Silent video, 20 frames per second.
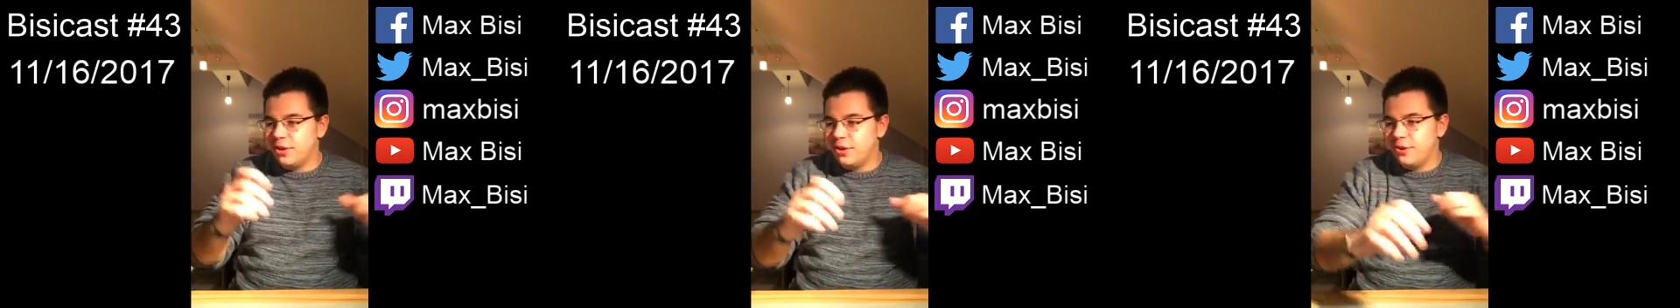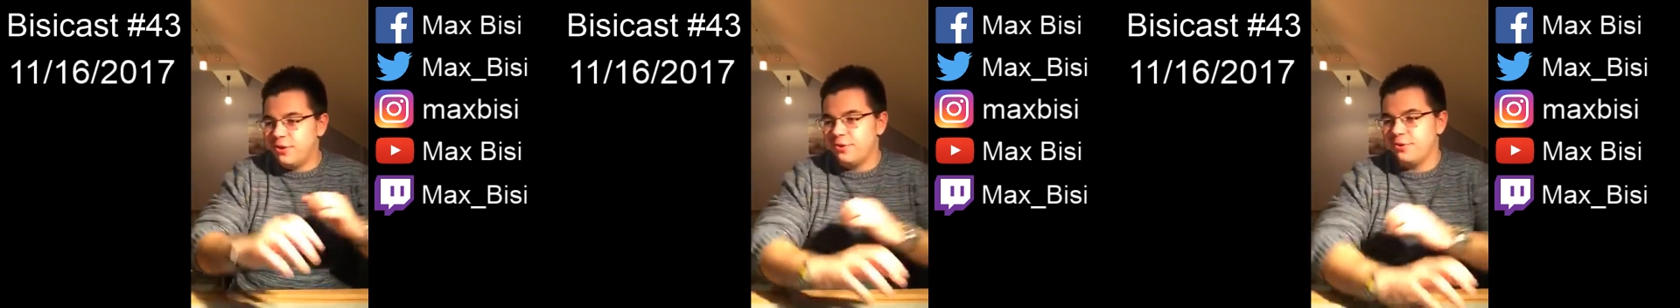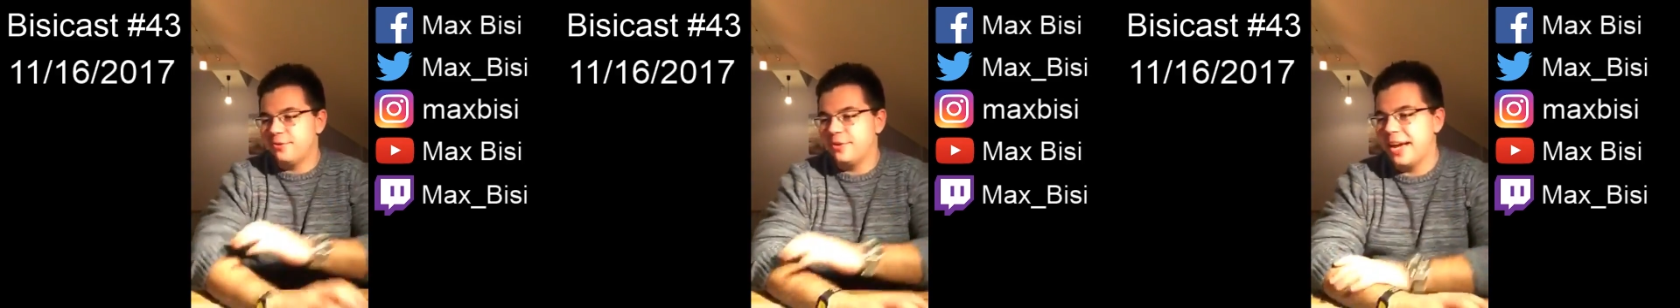
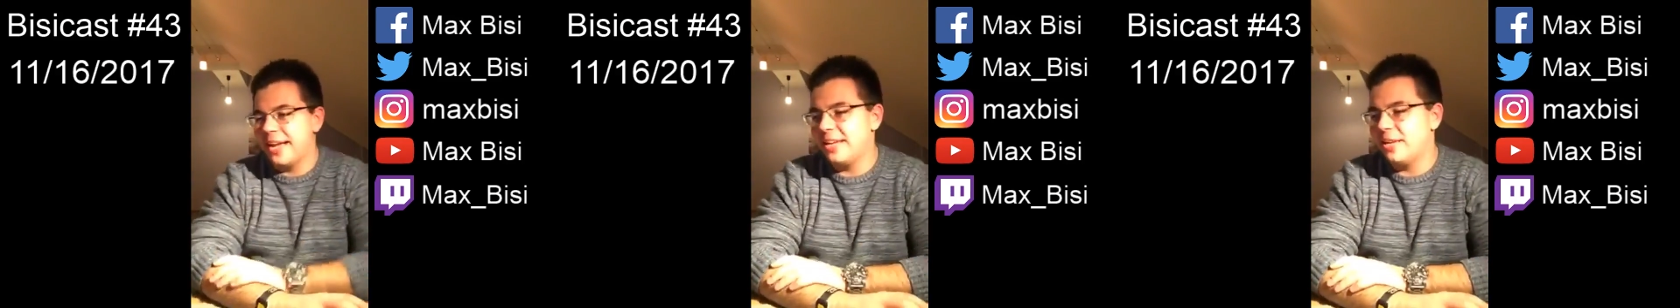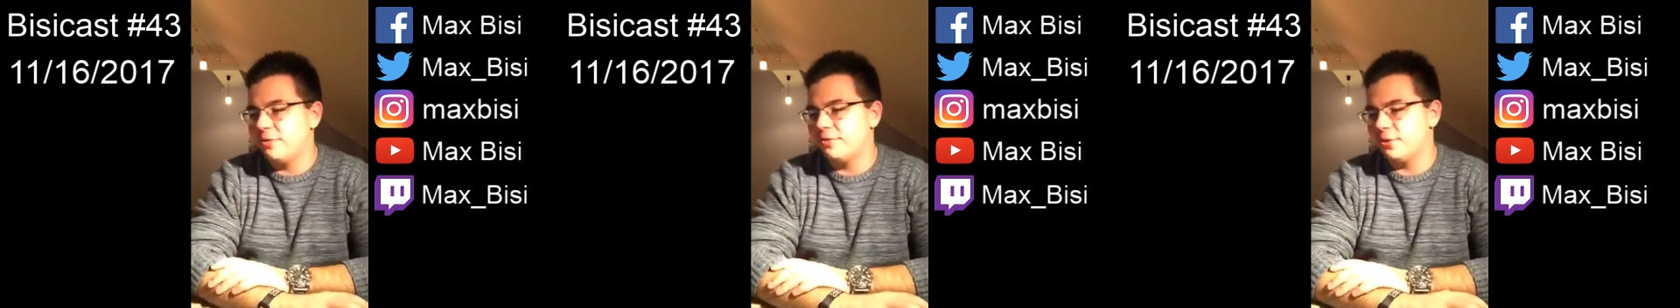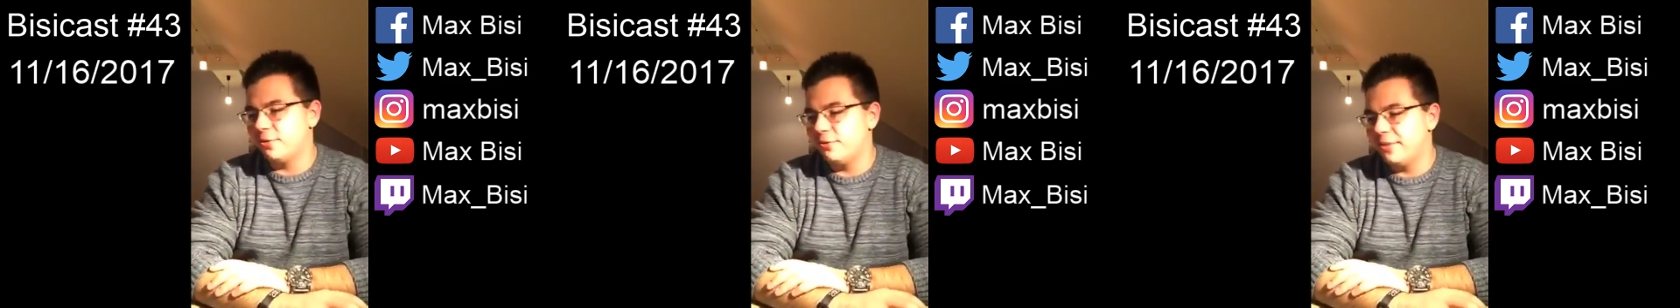know
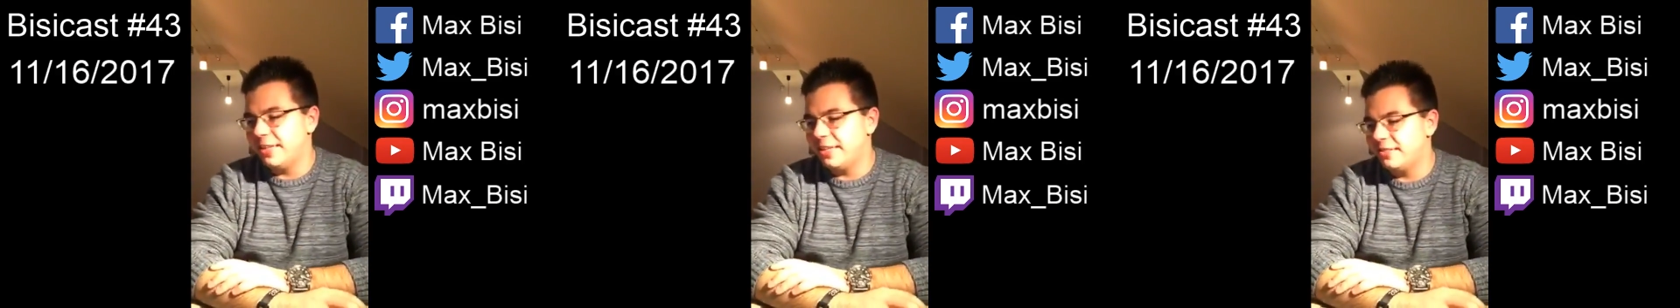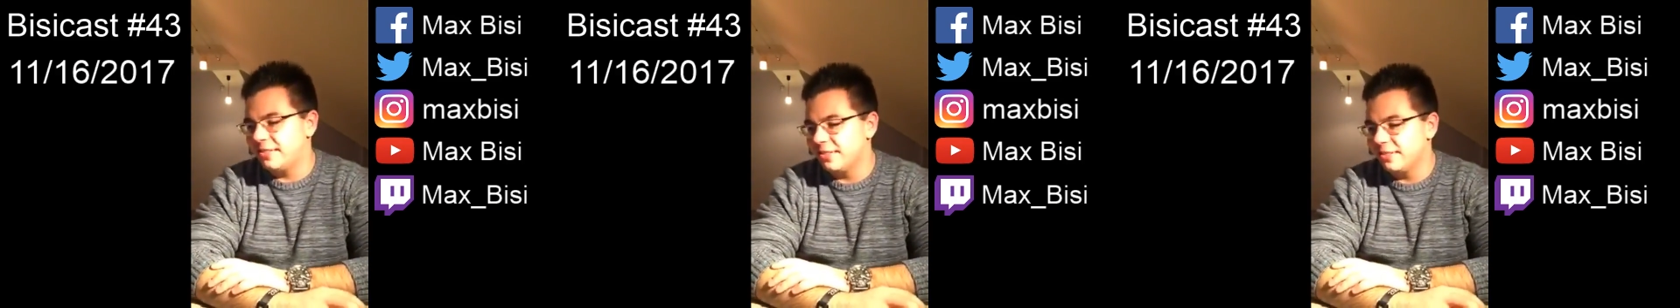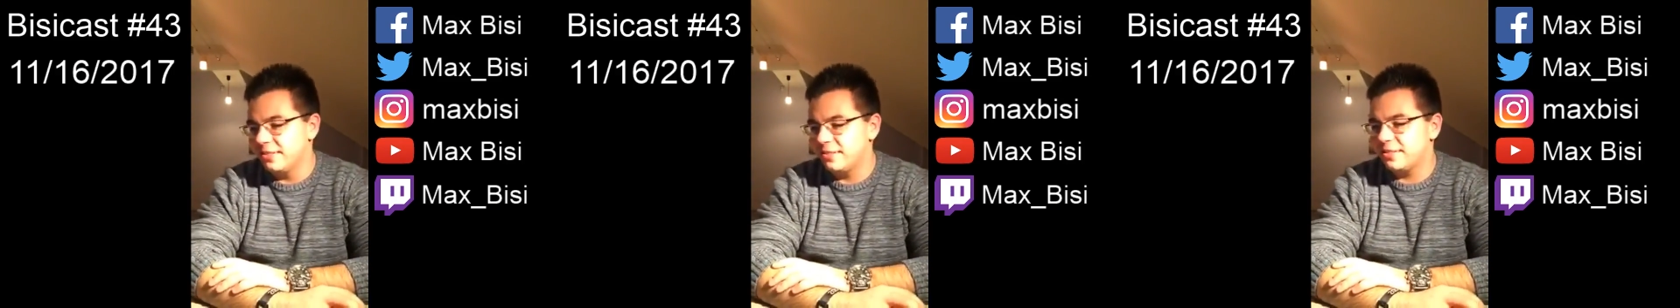any of the
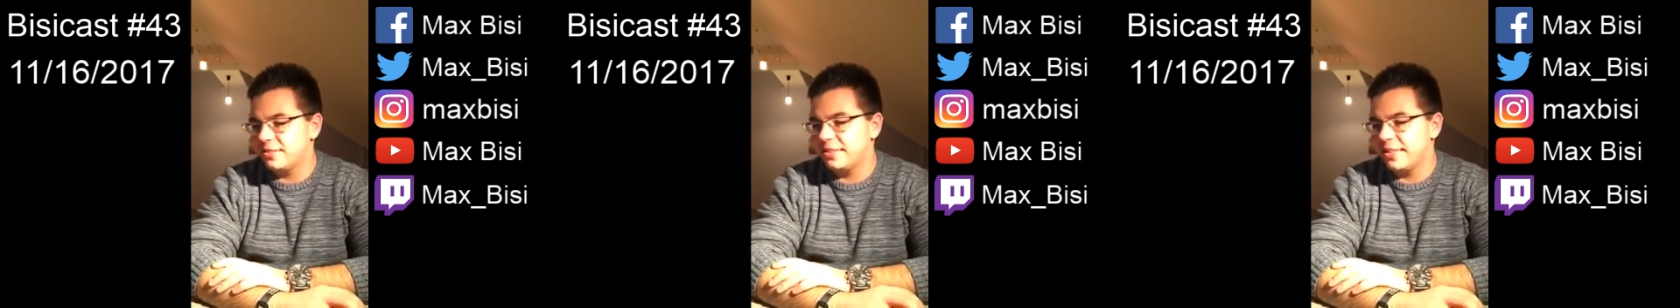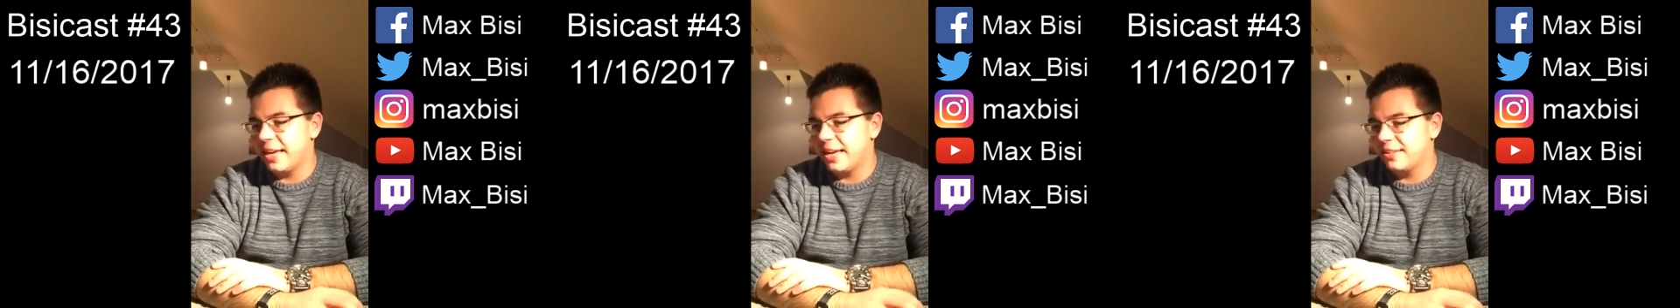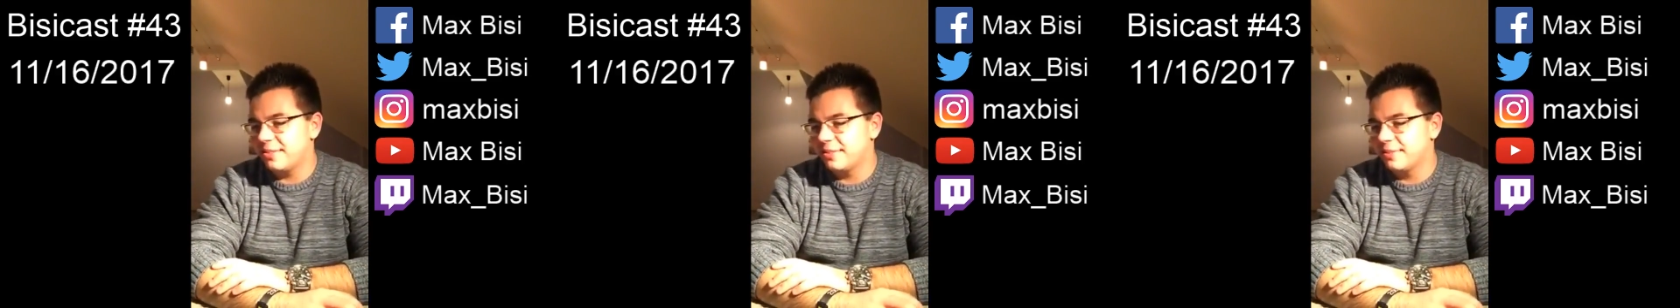releases
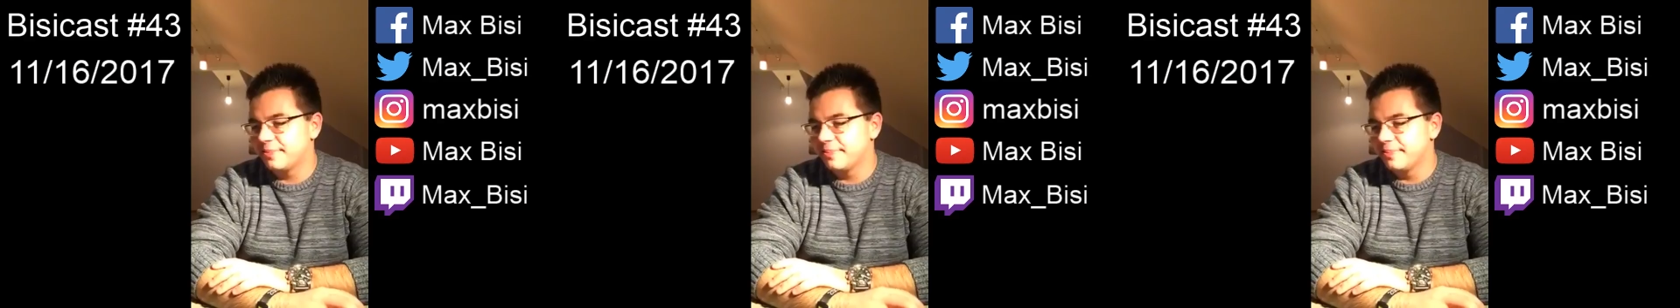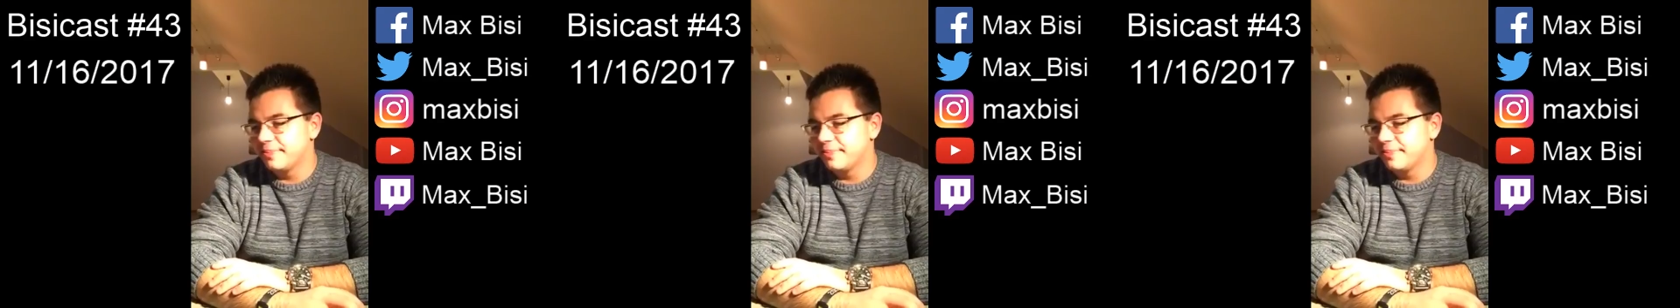yet.